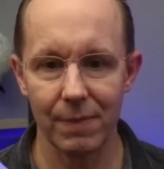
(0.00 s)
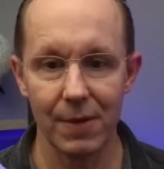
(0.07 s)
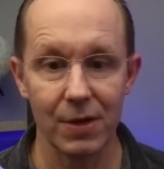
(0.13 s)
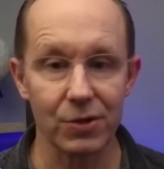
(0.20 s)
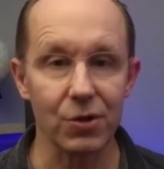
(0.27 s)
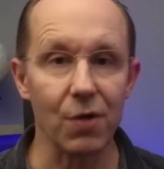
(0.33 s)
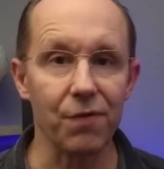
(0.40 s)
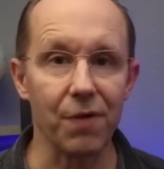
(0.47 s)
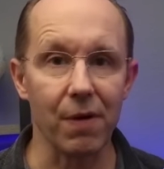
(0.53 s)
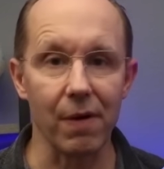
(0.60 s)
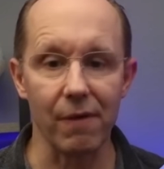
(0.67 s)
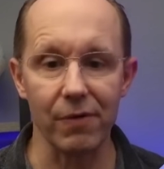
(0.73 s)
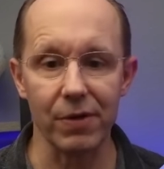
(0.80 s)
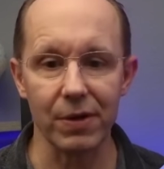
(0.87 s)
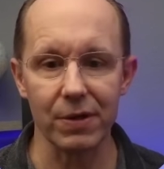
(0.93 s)
So far,
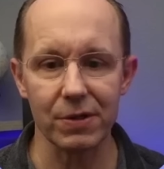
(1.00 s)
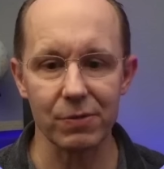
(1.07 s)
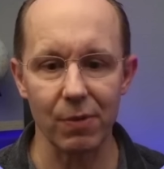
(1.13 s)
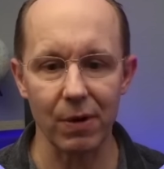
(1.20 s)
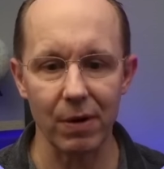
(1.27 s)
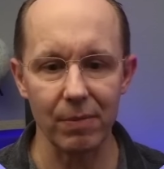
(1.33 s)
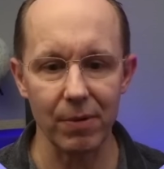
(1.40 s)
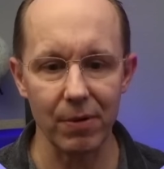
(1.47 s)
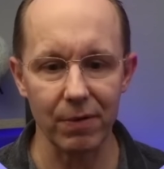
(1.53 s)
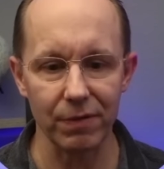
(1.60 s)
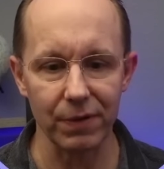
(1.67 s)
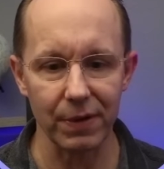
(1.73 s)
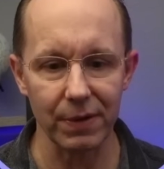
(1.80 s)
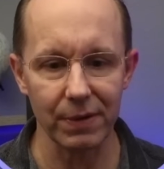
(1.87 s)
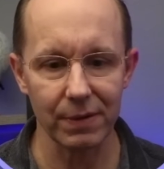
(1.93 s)
everything is working
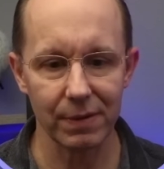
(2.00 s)
beautifully.